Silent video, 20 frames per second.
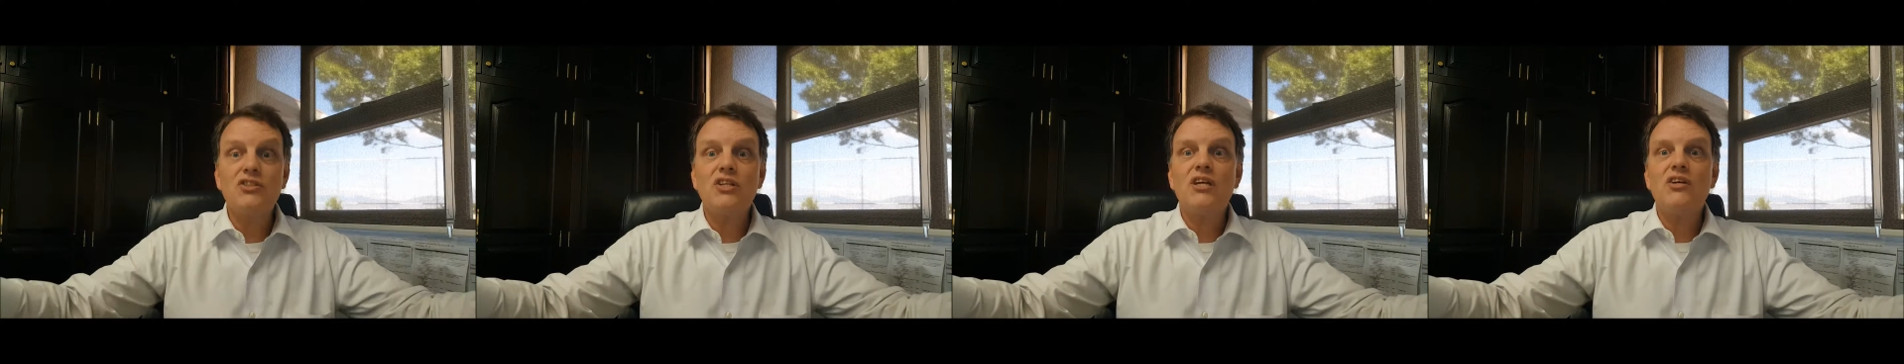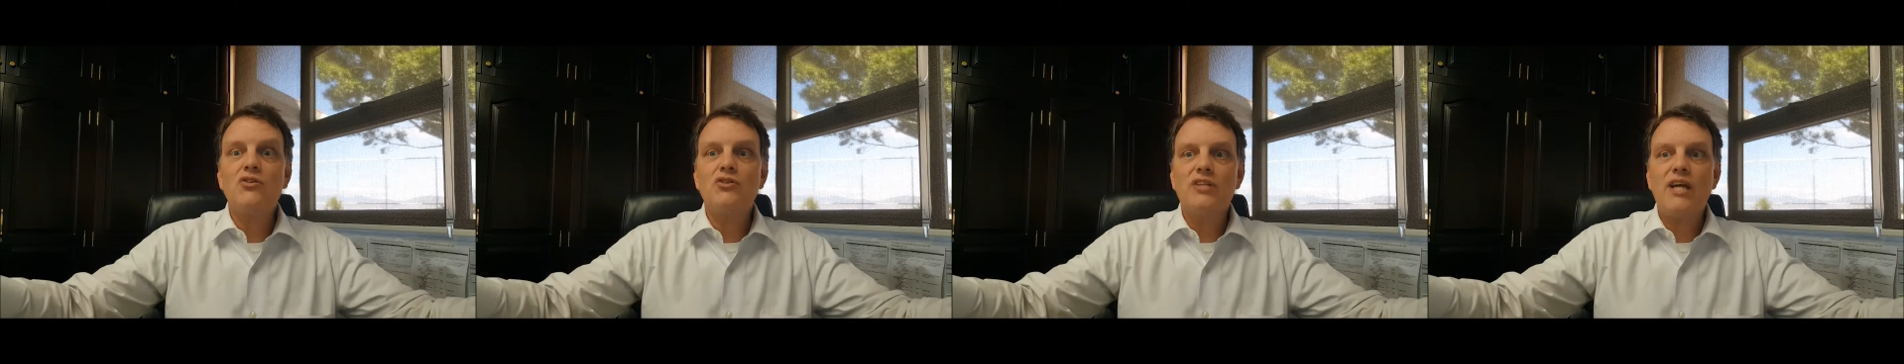
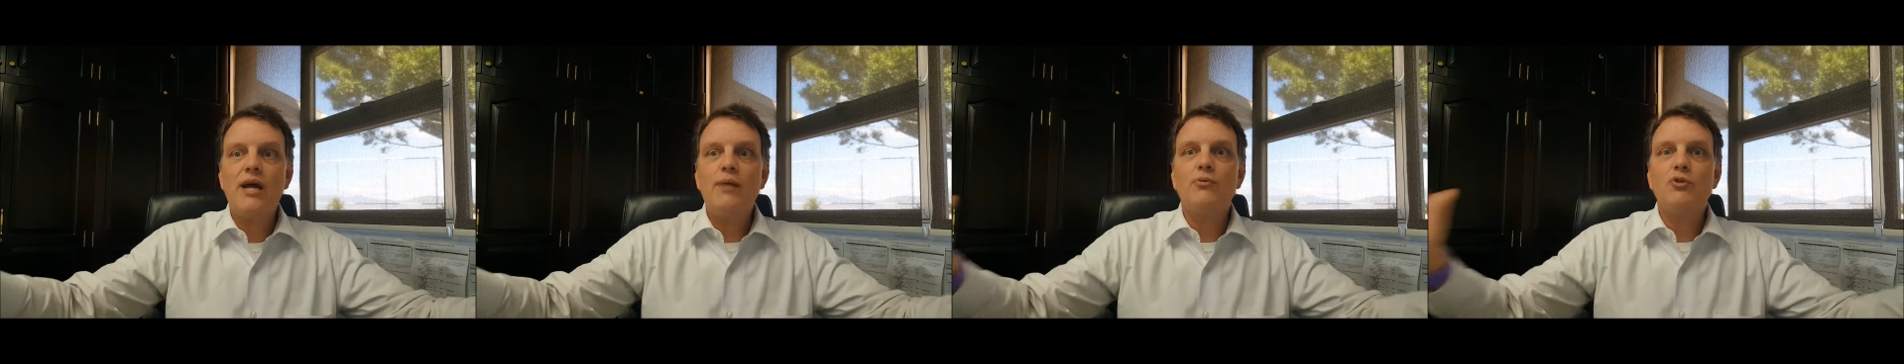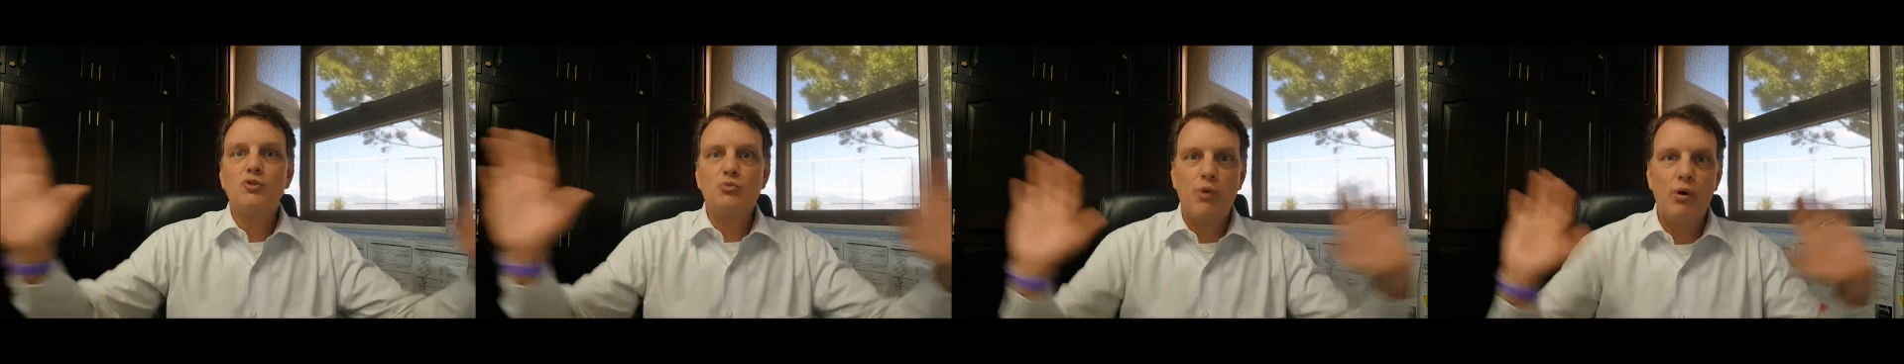at your
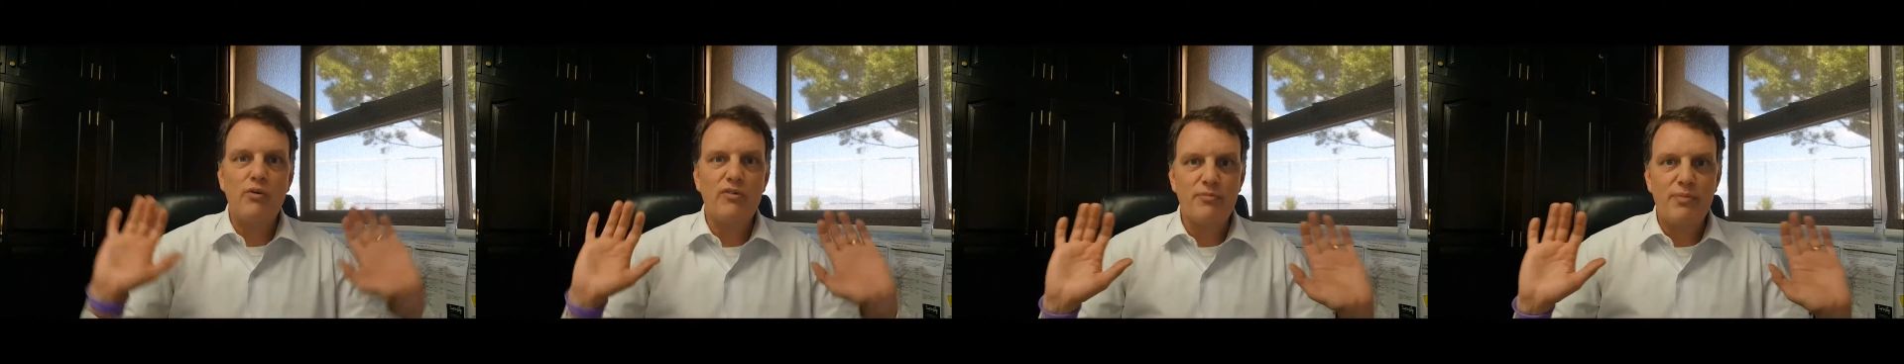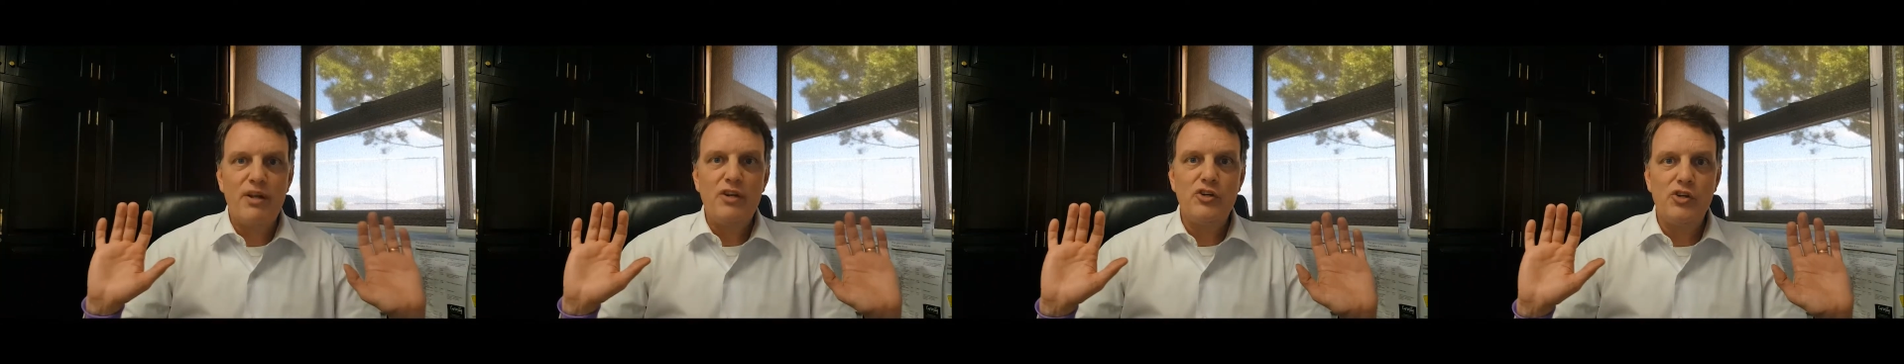tables what
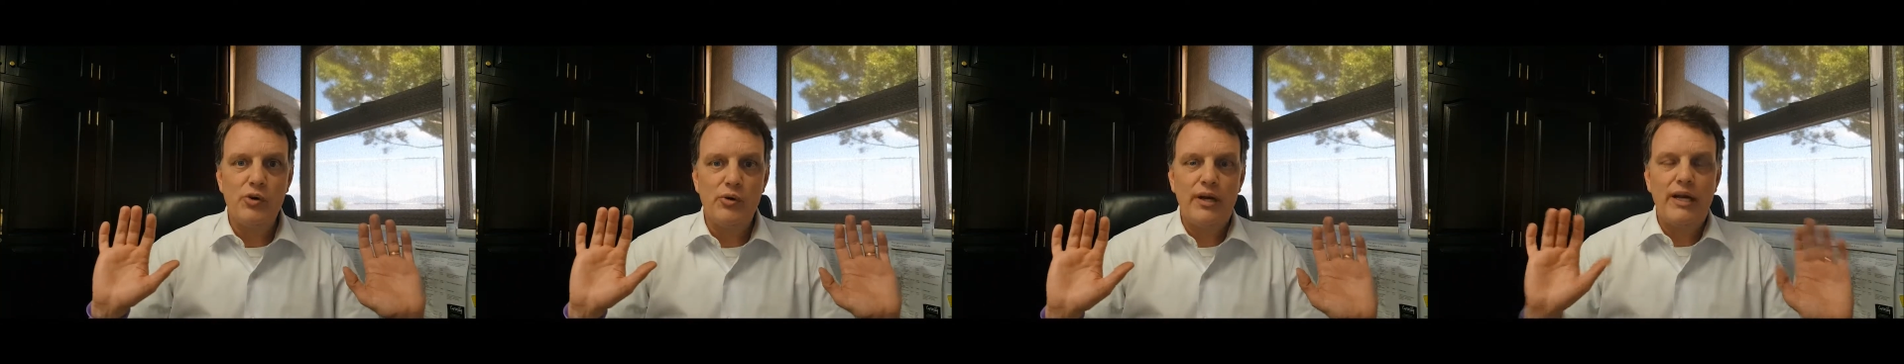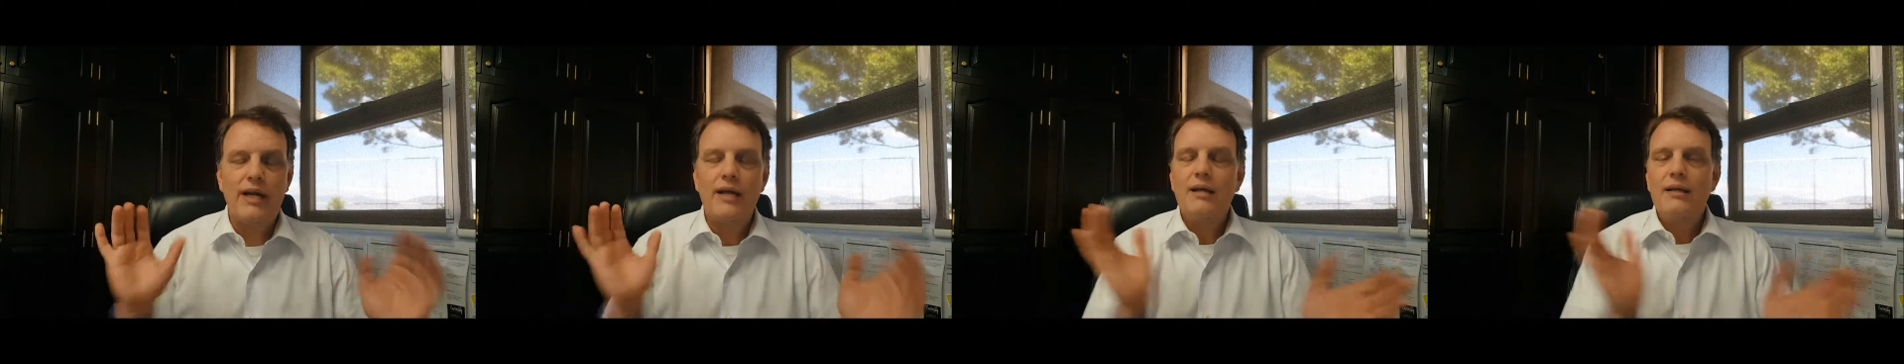we've been
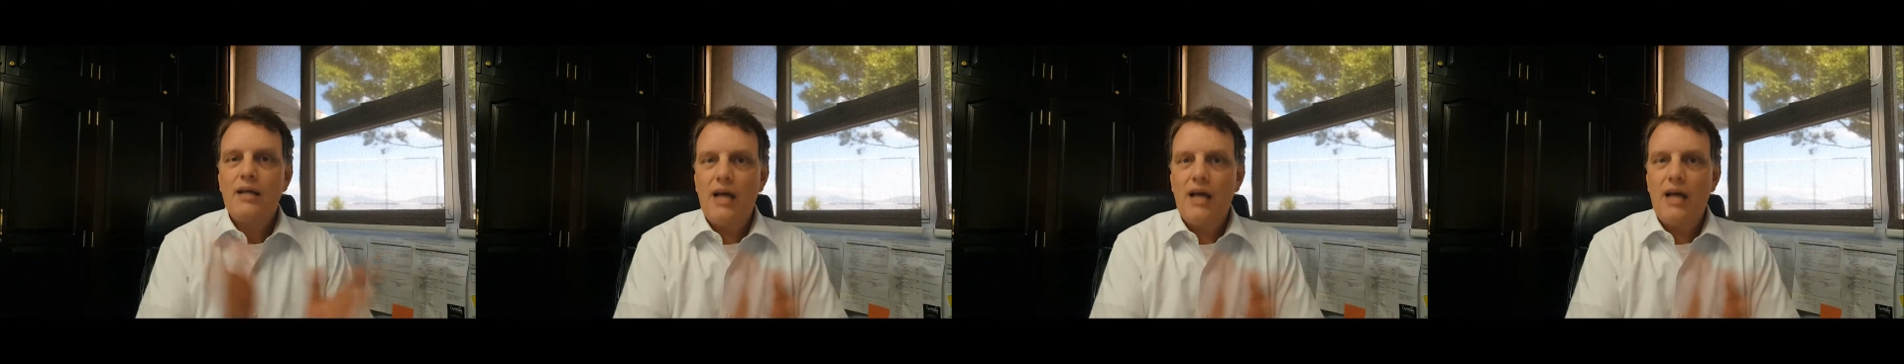doing.